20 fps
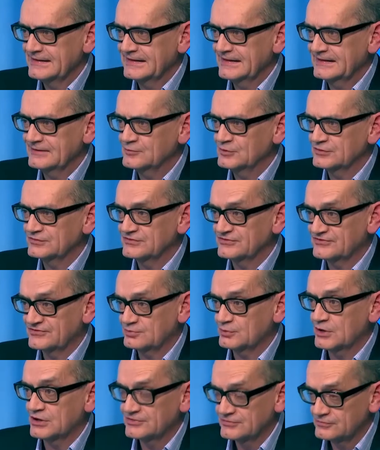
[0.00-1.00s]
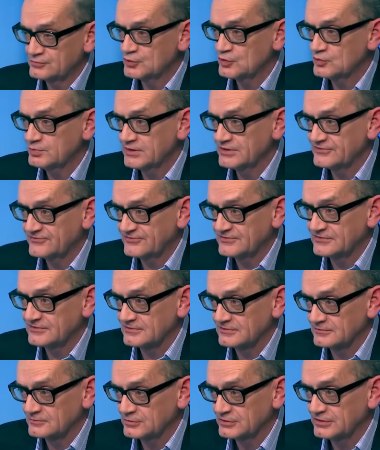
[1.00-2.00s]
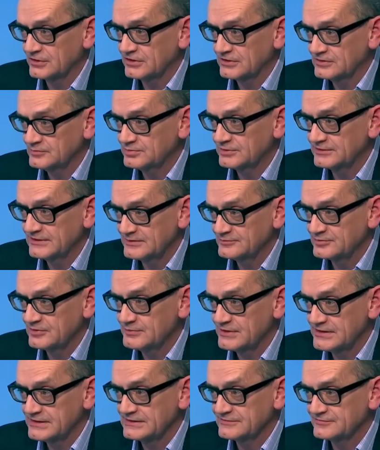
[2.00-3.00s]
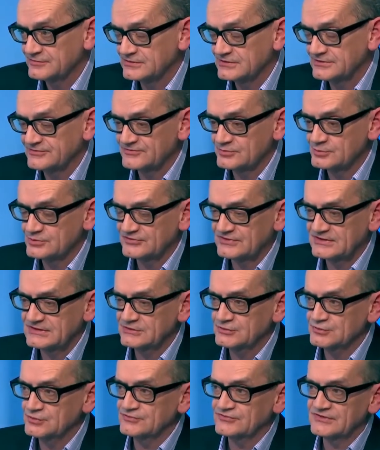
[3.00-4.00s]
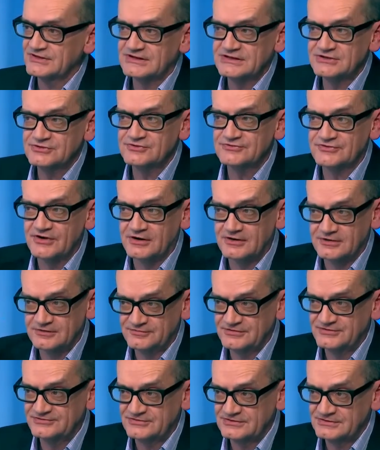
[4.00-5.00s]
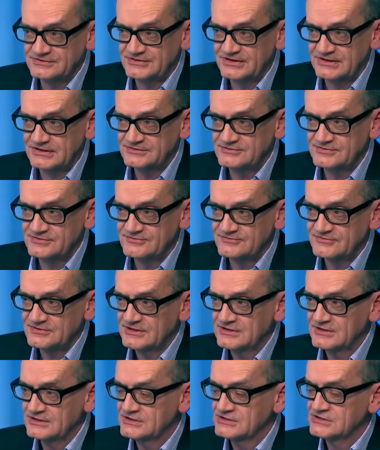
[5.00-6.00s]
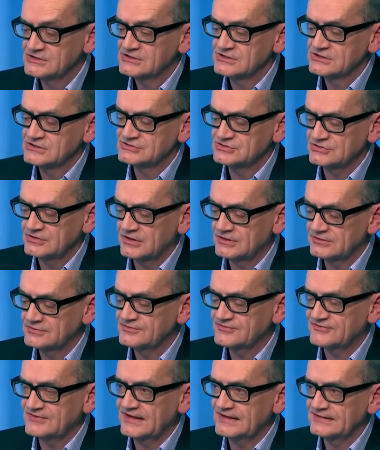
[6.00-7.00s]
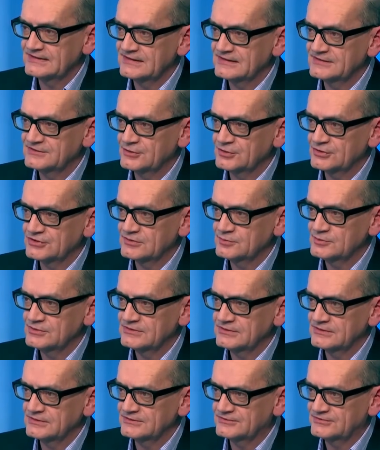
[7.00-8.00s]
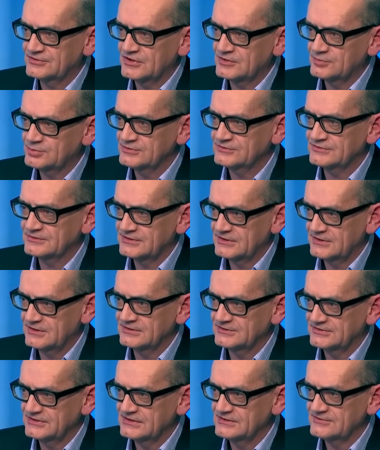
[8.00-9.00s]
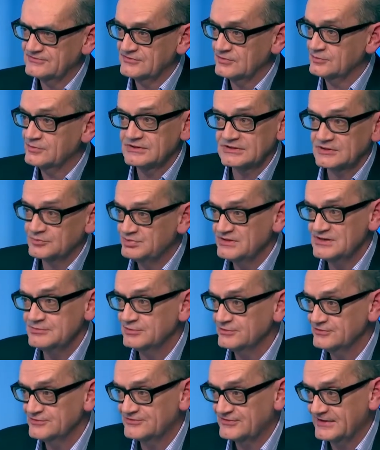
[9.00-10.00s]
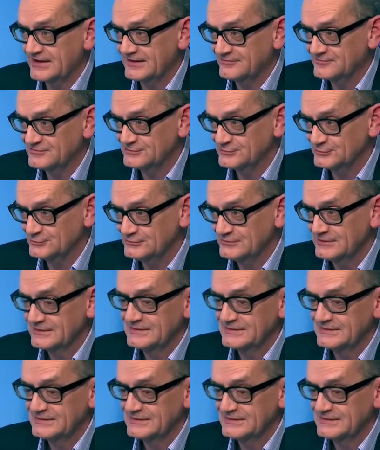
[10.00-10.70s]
And what the smarter robots that we're now implementing for customers can do is they can use artificial intelligence to understand that document, interpret the content, something that people used to have to do,